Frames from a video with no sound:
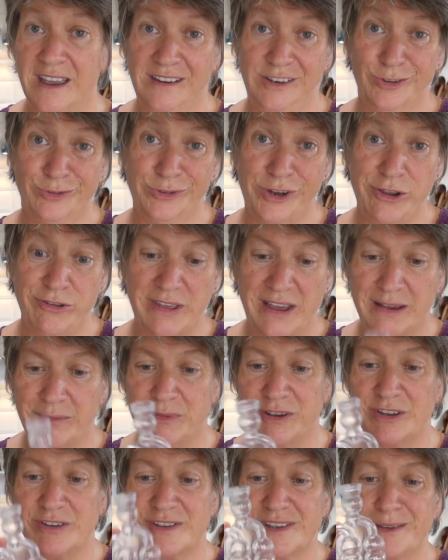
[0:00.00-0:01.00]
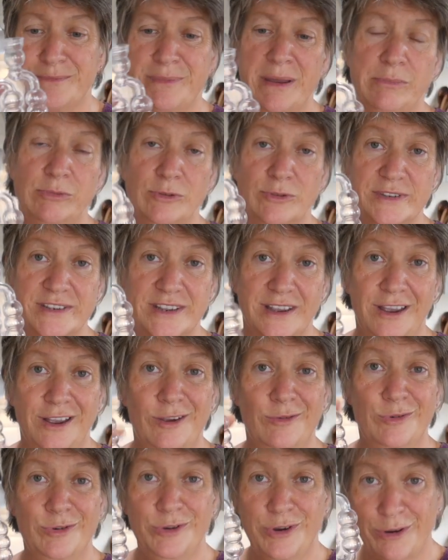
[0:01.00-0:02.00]
and you'll know that because the bubbles
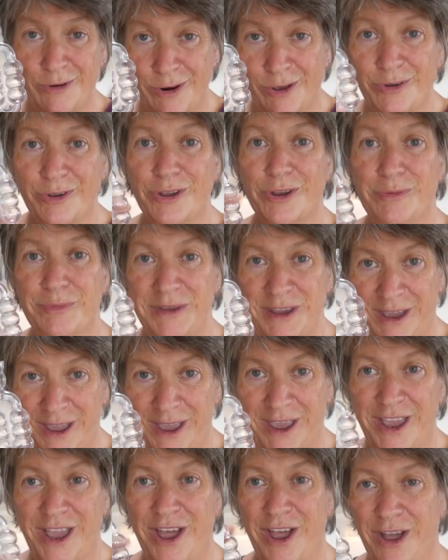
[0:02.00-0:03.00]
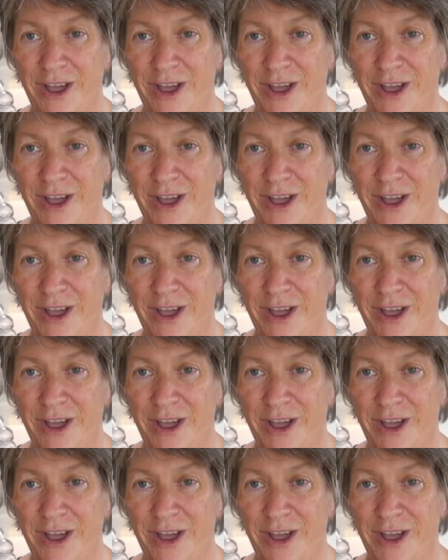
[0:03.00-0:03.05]
will no longer be going